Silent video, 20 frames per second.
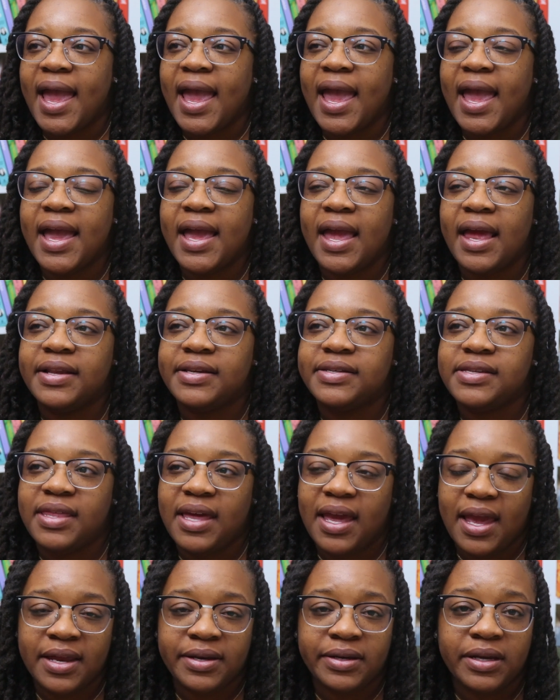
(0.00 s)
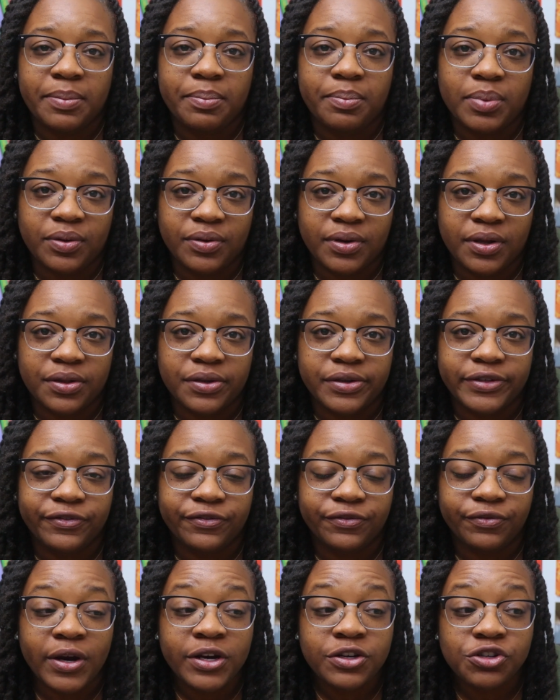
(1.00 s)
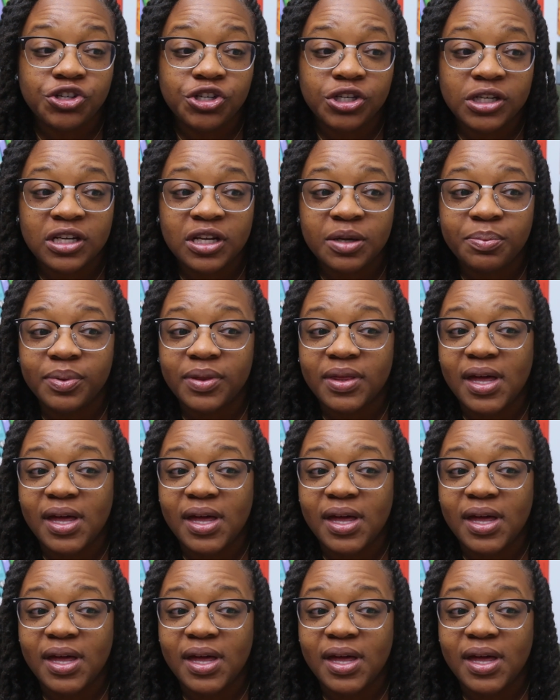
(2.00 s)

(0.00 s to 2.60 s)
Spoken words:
and they end up building this friendship